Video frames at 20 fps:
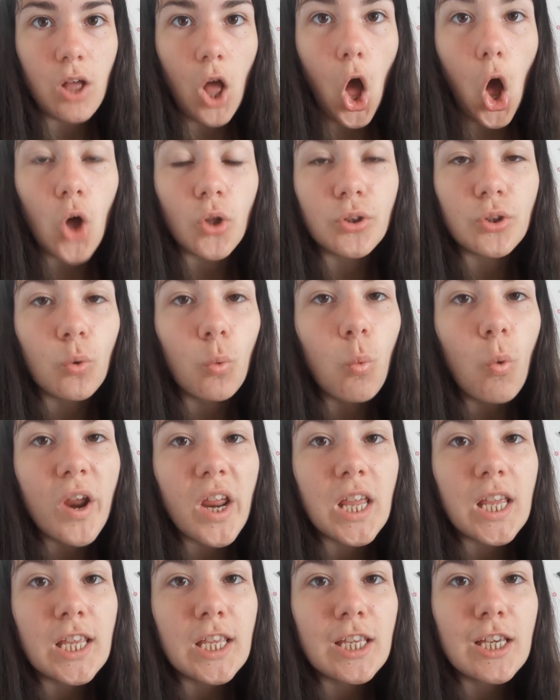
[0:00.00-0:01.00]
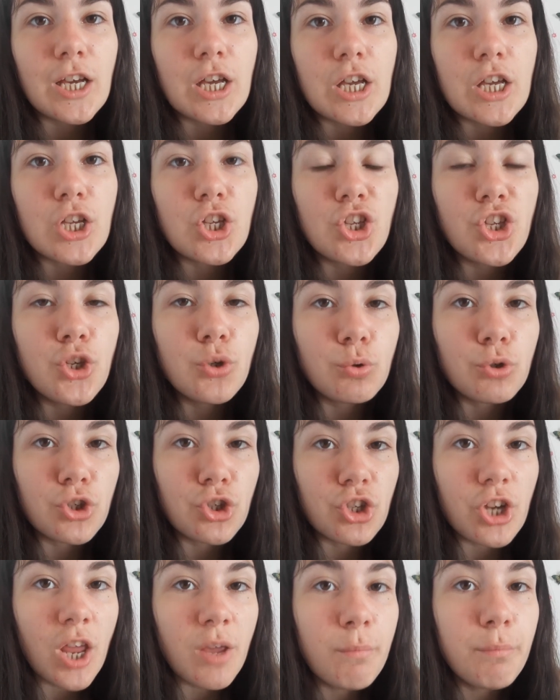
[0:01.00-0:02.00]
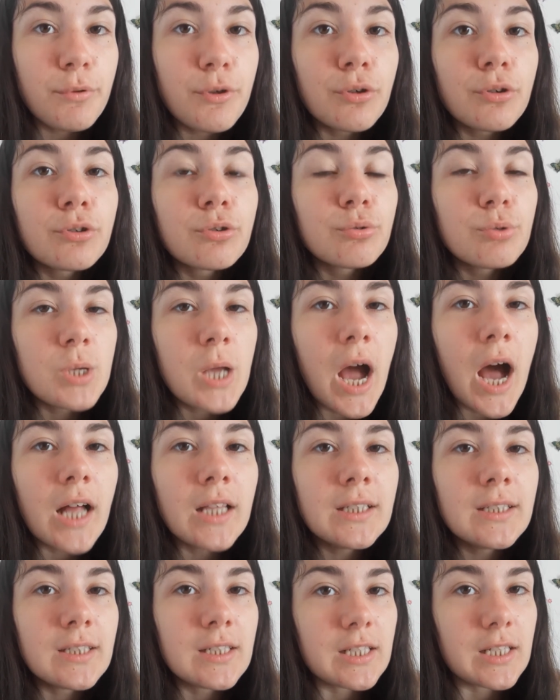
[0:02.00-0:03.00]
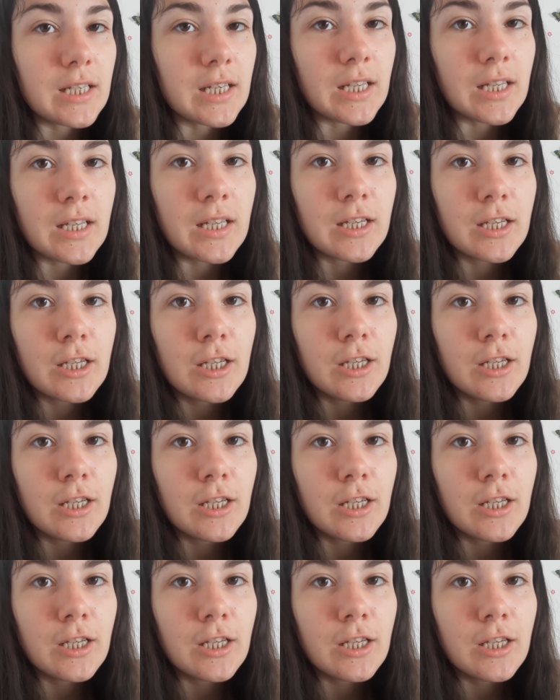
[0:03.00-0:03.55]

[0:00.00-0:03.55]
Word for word: on the way you shape your reality